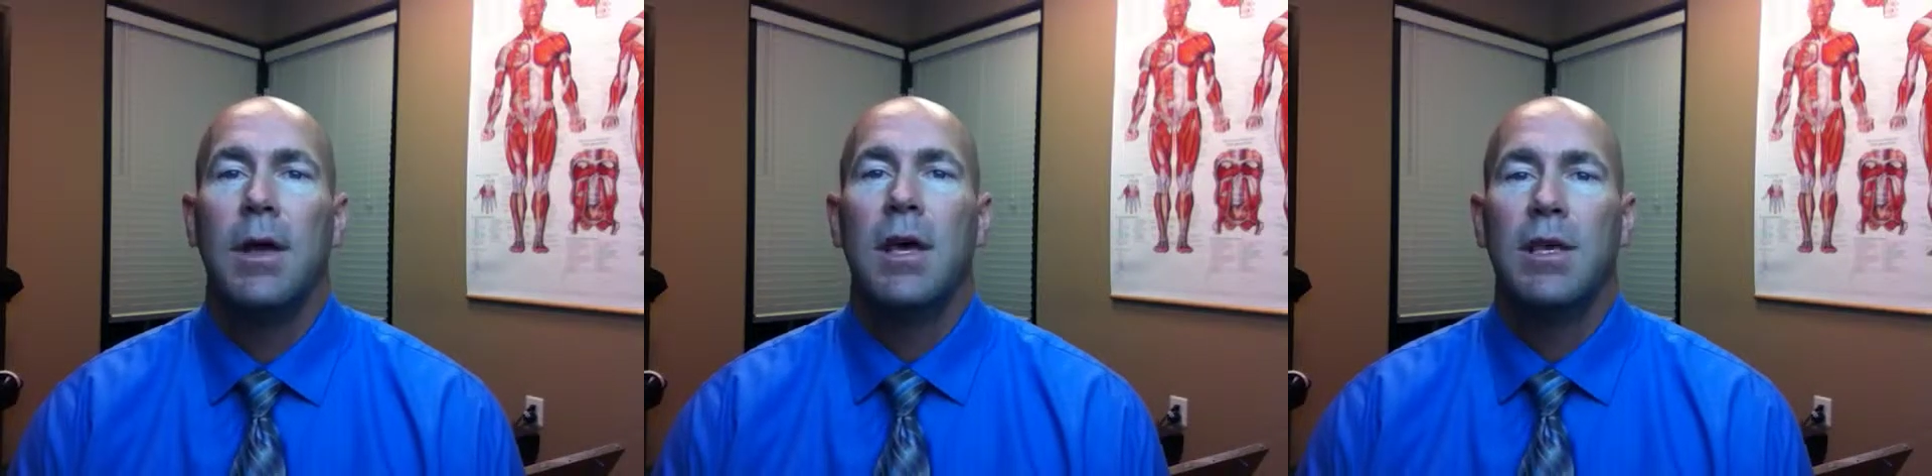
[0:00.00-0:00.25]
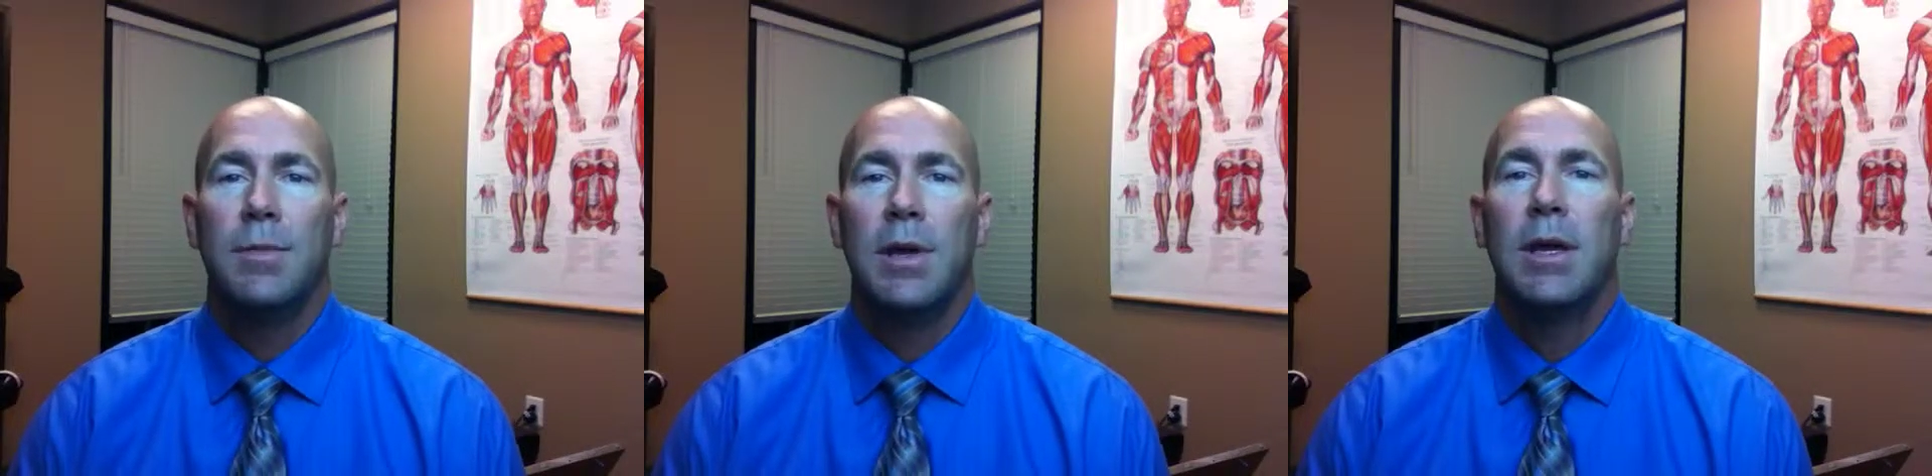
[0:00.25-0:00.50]

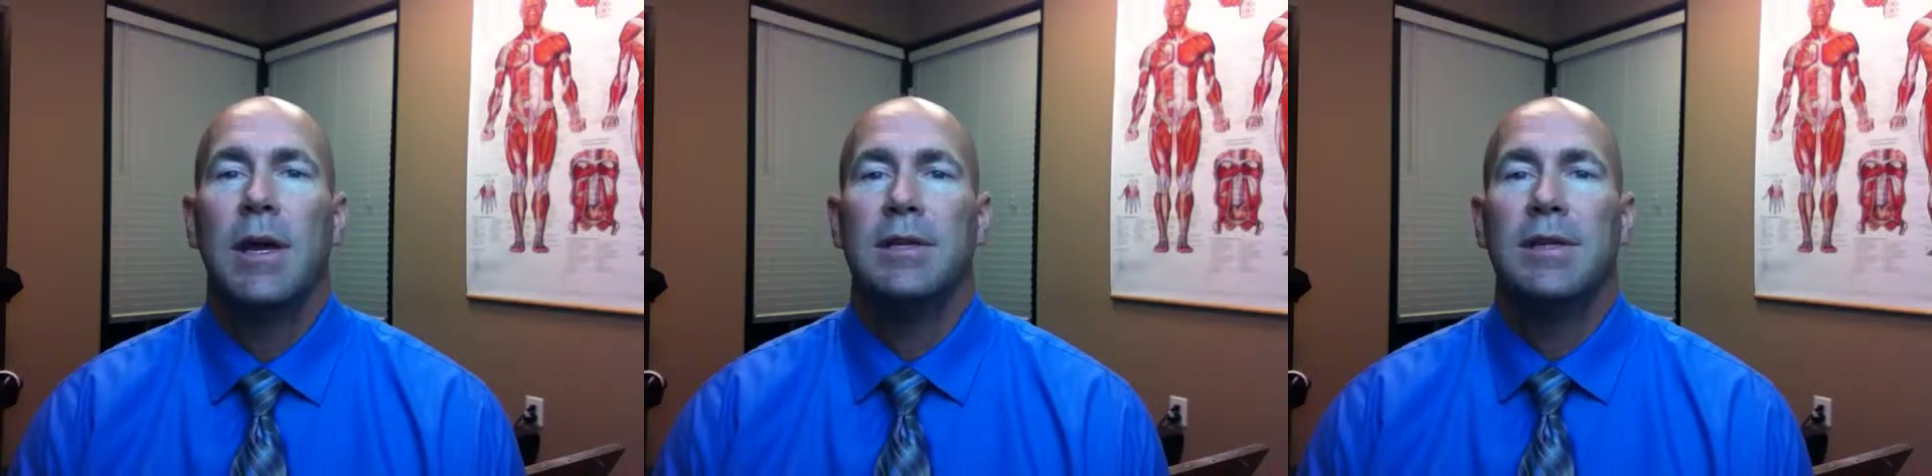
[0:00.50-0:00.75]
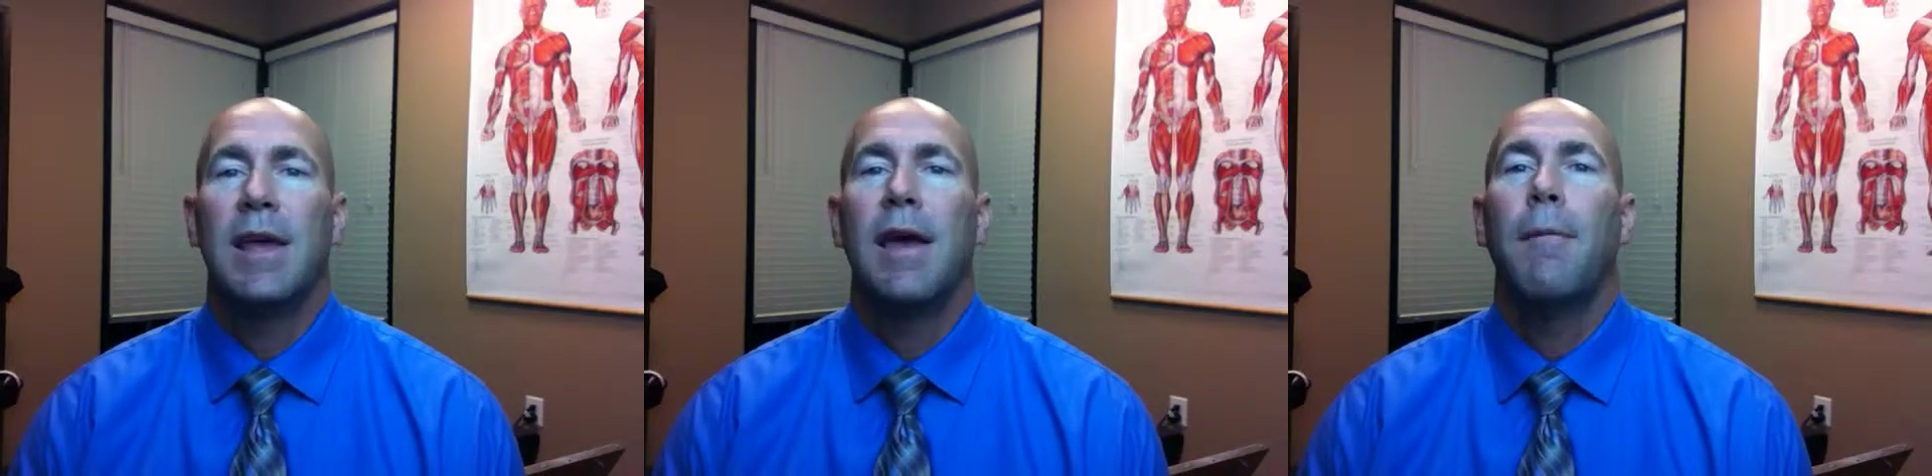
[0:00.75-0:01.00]
is
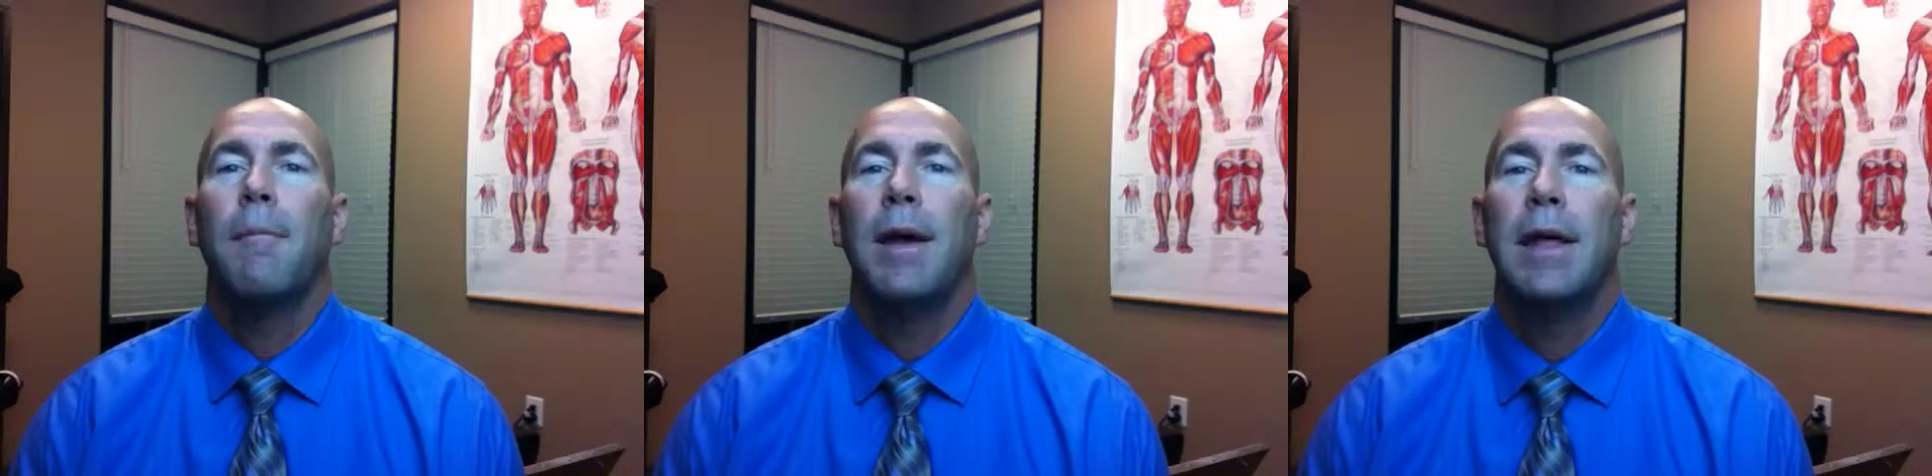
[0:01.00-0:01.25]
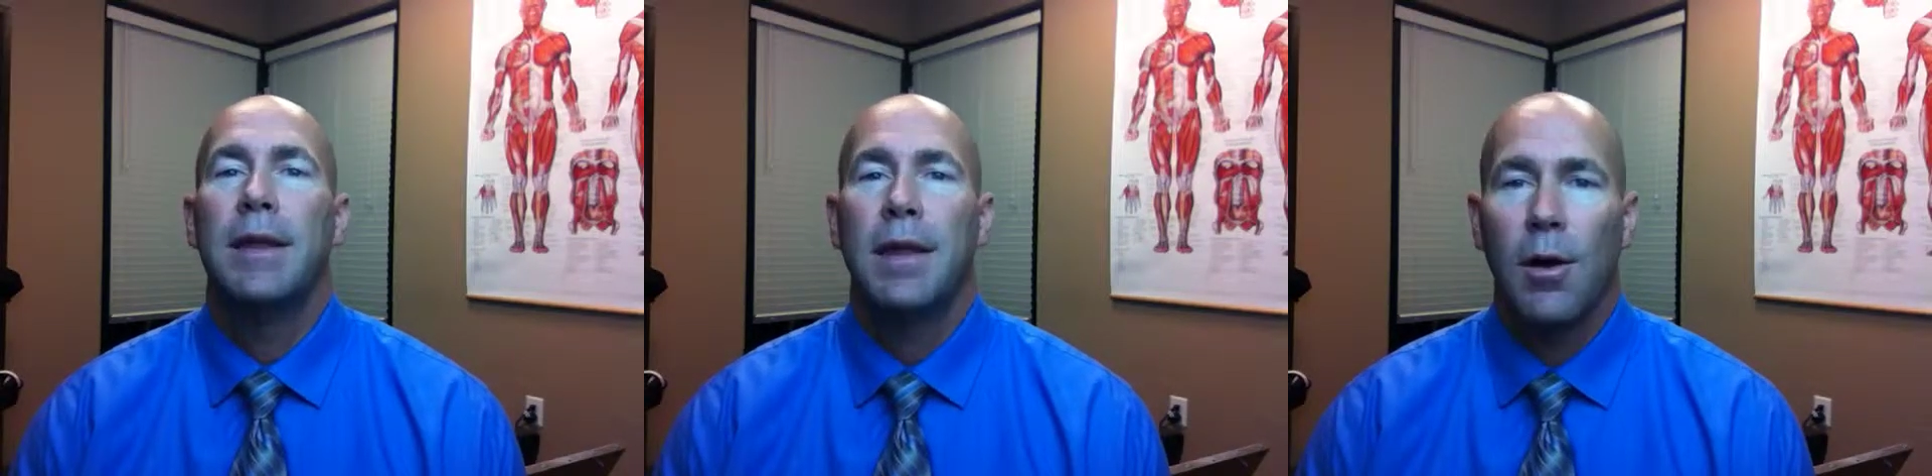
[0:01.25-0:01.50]
because they are
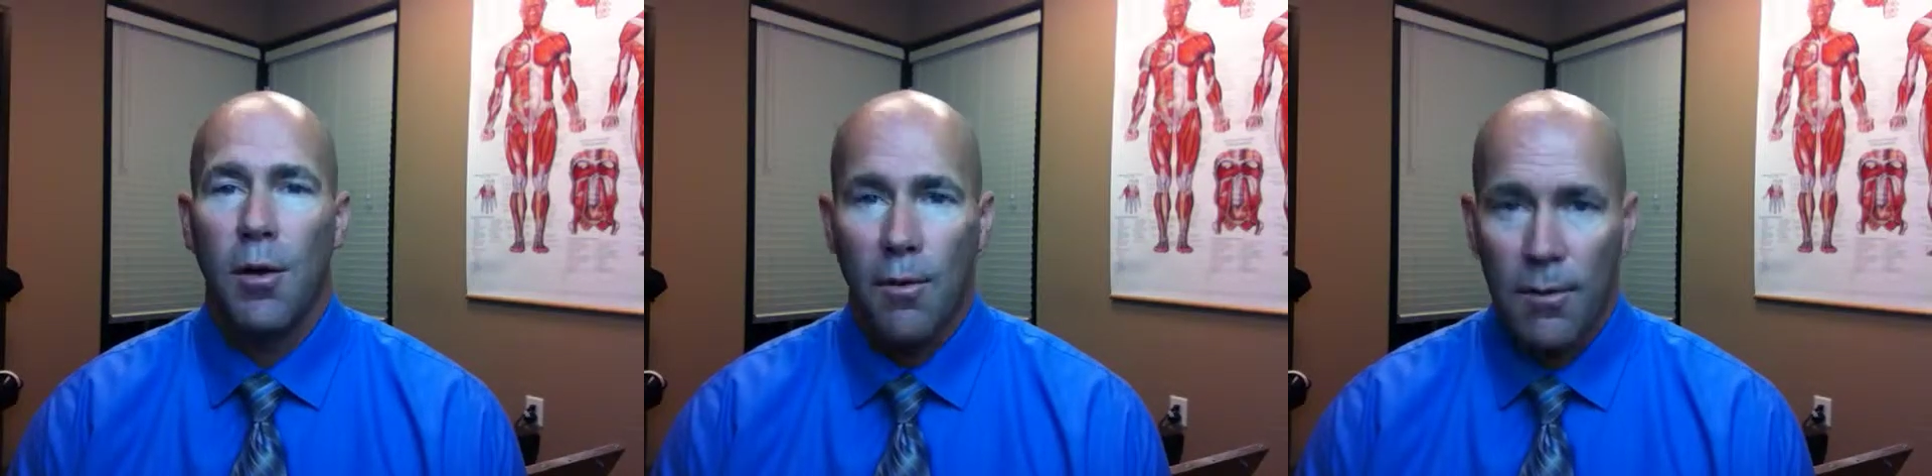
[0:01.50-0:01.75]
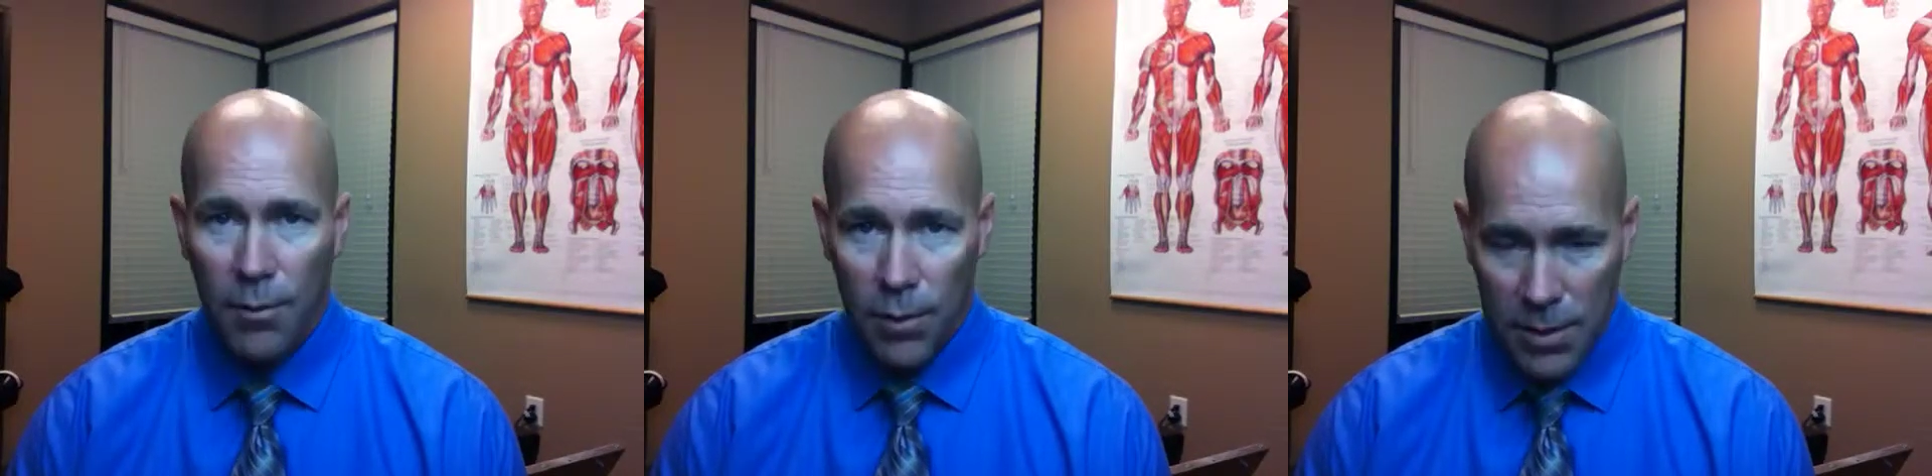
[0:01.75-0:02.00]
bending
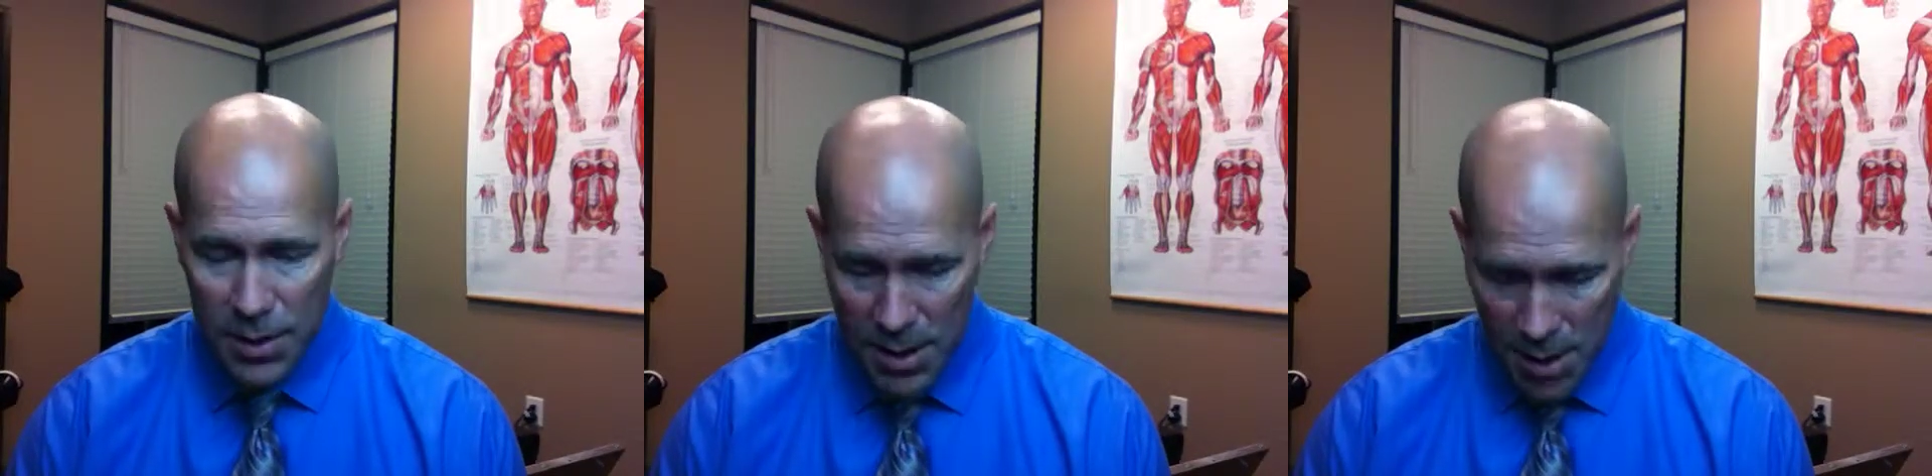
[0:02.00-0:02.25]
over with the